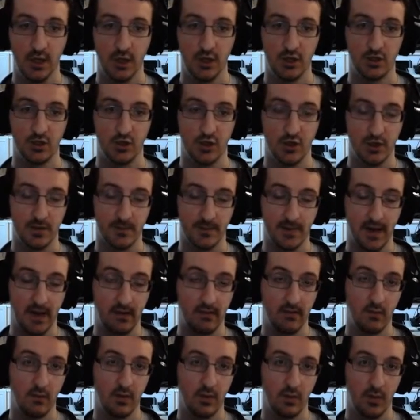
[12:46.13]
So you can
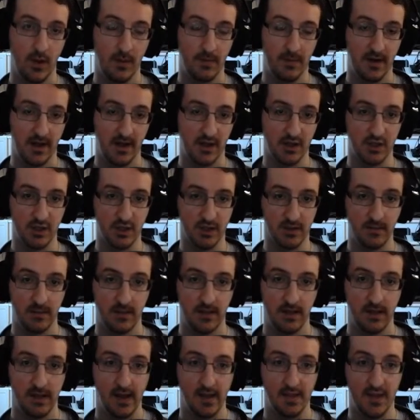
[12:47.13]
parry with a weapon action
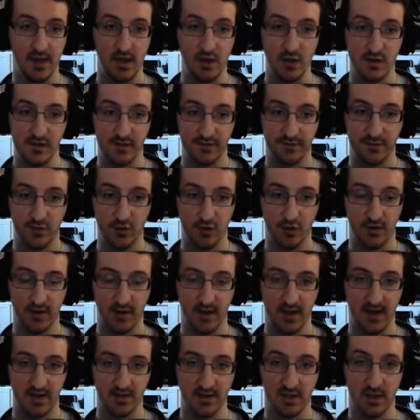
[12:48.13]
and then use a Photon
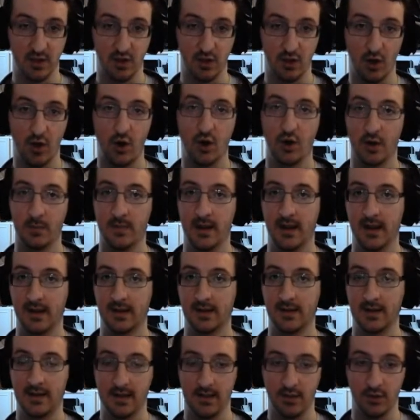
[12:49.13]
Art, and you'll
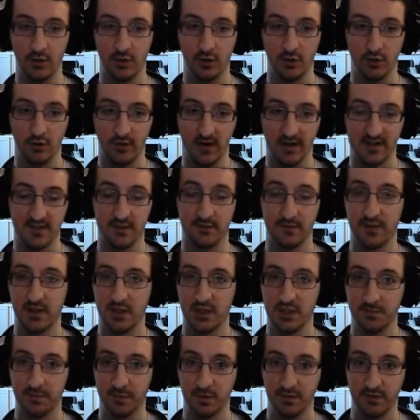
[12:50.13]
automatically get the Hunter Arts
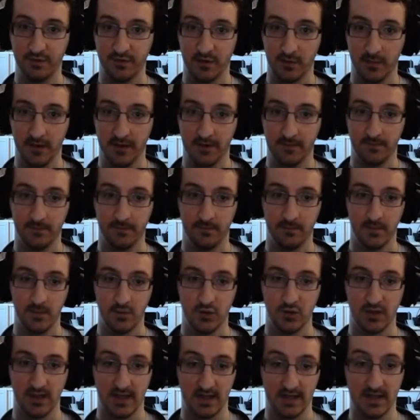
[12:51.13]
Avenger buff from it.
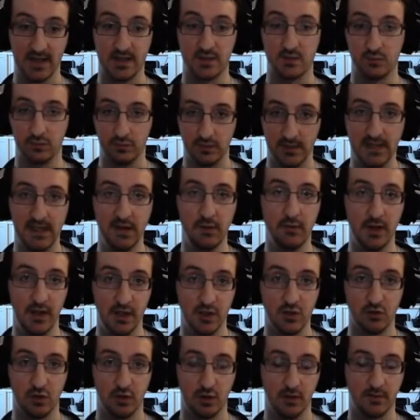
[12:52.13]
So that's really, really
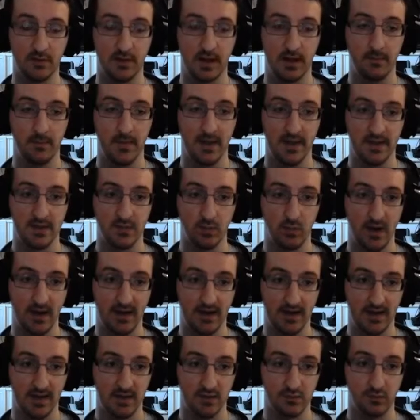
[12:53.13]
strong. That makes Wide
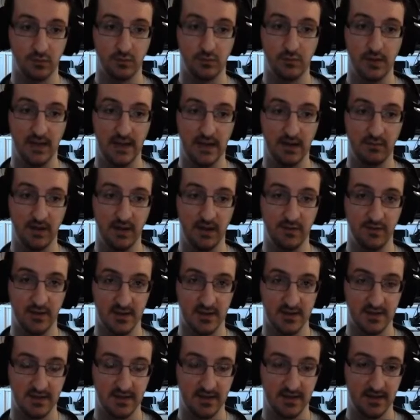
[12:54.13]
Lance really, really
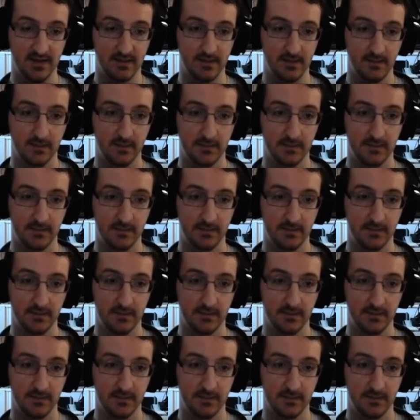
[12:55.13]
versatile.